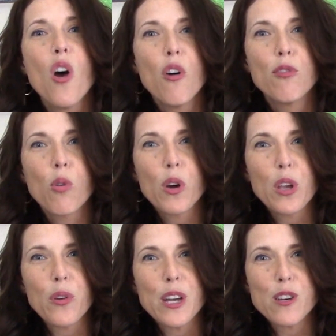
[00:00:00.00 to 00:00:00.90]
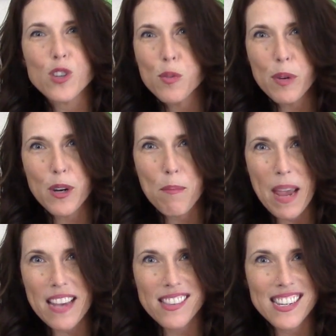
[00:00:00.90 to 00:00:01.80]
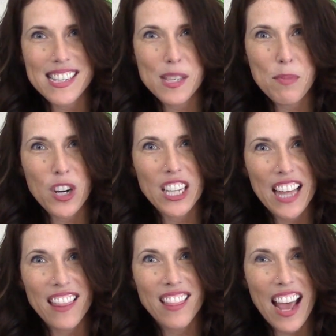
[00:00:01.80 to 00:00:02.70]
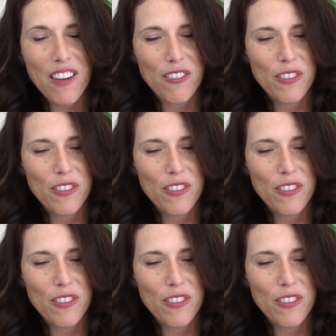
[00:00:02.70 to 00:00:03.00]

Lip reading: for you in your spirit-based and spirit-led life.